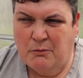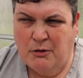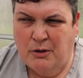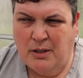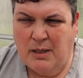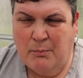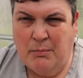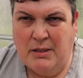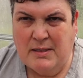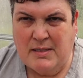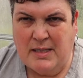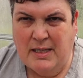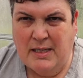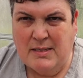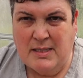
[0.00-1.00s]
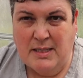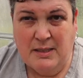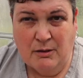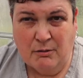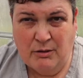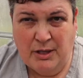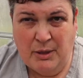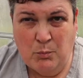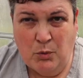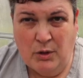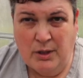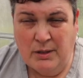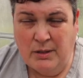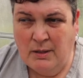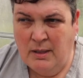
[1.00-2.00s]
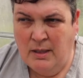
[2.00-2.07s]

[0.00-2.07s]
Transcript: for a couple of days, in the green one.